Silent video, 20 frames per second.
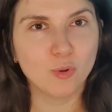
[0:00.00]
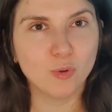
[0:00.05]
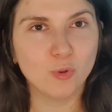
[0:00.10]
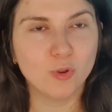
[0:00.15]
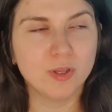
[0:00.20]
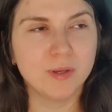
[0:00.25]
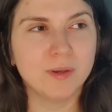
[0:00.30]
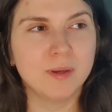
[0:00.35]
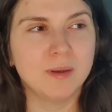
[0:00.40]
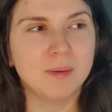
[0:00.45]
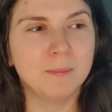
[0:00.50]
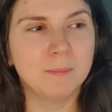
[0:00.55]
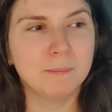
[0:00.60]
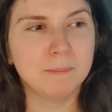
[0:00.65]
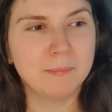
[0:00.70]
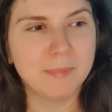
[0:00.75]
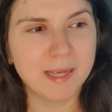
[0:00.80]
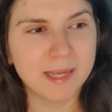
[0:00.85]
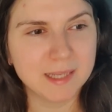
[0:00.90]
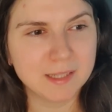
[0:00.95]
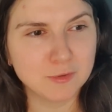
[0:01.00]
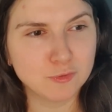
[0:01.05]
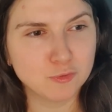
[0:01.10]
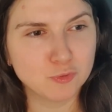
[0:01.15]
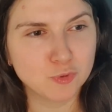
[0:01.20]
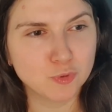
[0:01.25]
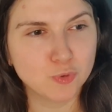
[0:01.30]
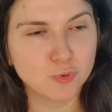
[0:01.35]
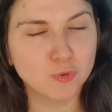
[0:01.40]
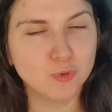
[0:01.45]
the main
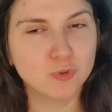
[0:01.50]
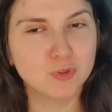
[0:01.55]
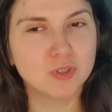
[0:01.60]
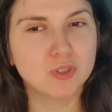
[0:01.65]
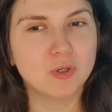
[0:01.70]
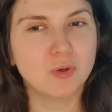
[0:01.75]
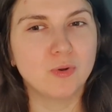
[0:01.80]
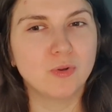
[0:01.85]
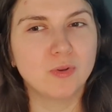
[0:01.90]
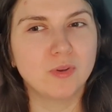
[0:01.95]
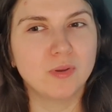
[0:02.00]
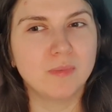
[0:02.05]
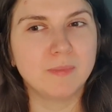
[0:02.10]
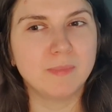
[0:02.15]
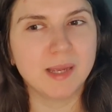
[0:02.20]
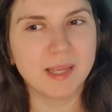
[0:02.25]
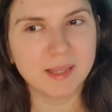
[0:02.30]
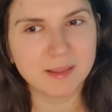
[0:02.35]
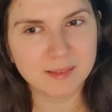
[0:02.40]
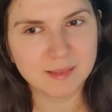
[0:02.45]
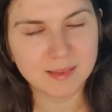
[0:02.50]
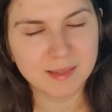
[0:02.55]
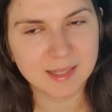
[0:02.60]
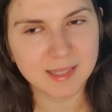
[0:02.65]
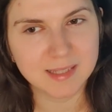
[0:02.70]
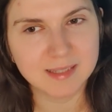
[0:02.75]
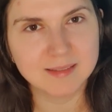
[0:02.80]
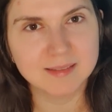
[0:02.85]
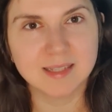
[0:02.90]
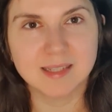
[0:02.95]
rules, all the main
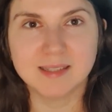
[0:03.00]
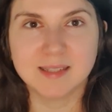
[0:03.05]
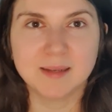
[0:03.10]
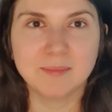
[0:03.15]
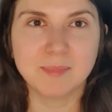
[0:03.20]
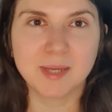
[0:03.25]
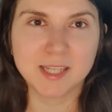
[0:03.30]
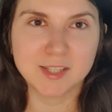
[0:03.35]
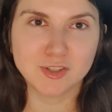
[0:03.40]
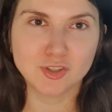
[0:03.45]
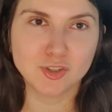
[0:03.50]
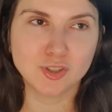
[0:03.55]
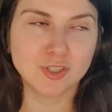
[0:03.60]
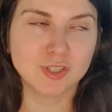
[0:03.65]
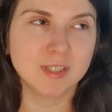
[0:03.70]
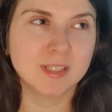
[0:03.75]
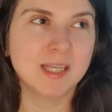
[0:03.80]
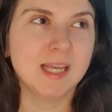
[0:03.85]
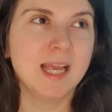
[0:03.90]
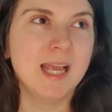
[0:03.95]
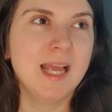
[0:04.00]
things that I mentioned.